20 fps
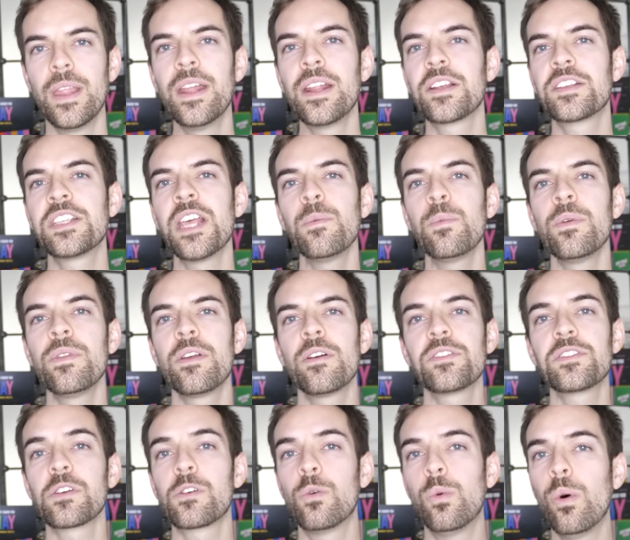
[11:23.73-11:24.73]
And except when
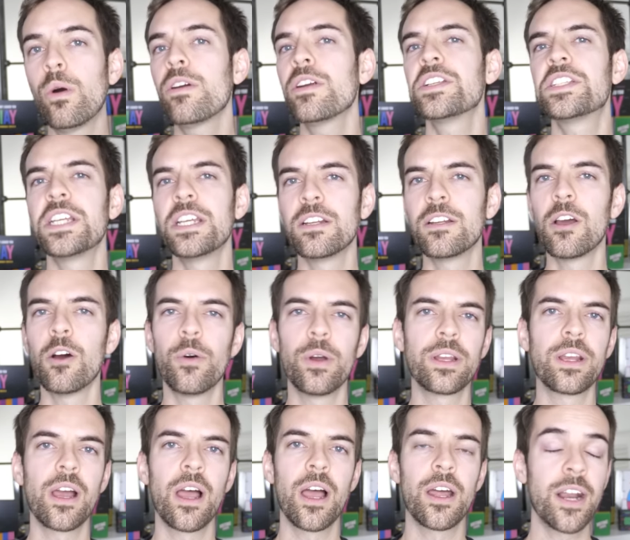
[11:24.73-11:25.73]
there's a quarantine
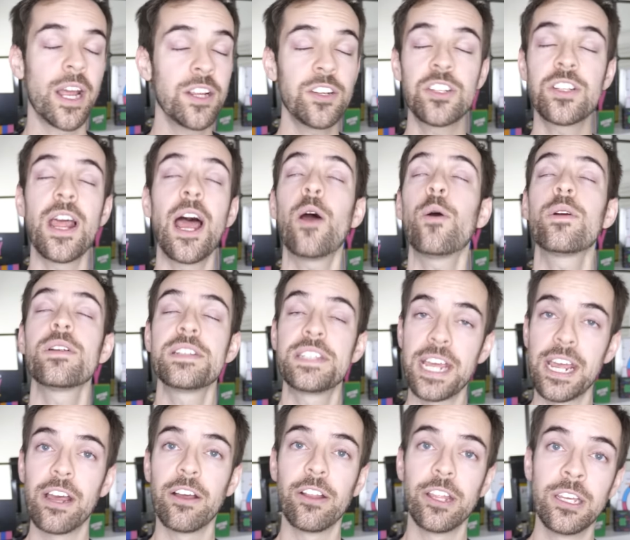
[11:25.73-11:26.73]
going on, I shower
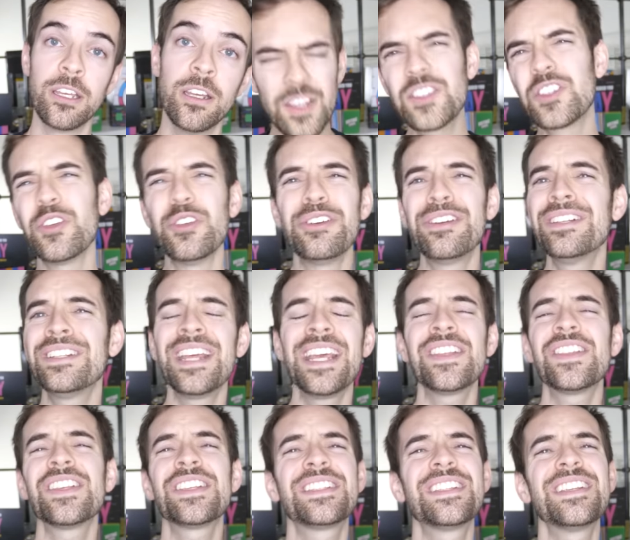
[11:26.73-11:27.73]
daily. So you can
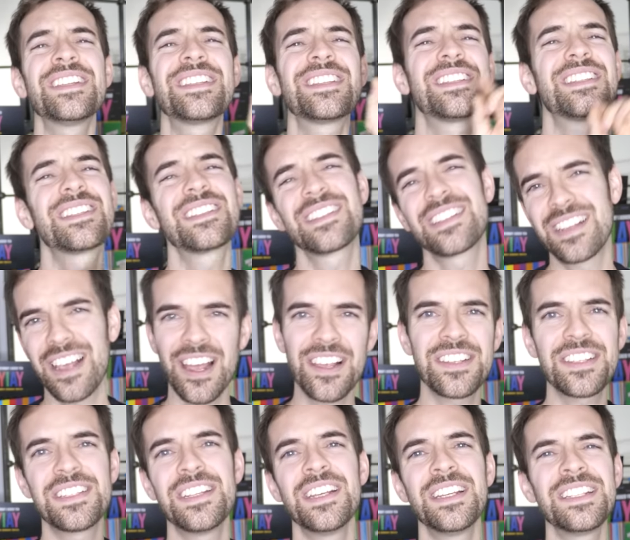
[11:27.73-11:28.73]
take this
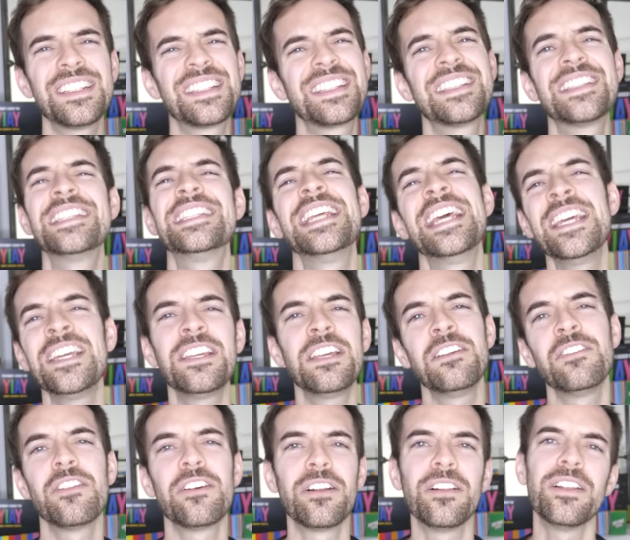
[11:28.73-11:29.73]
disgusting,
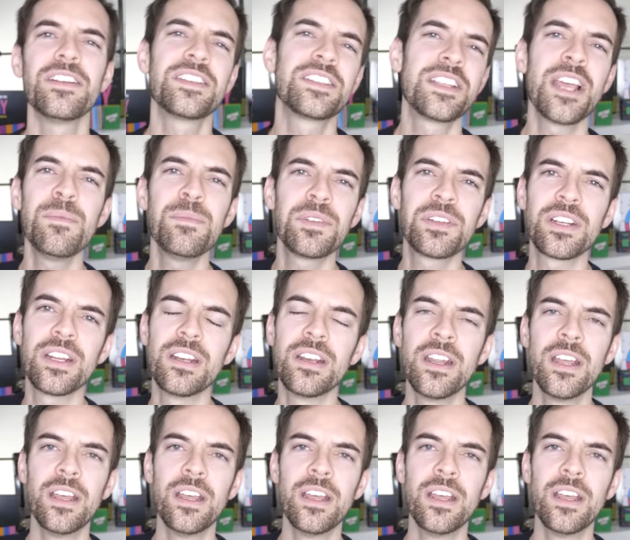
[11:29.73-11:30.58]
stinky little assumption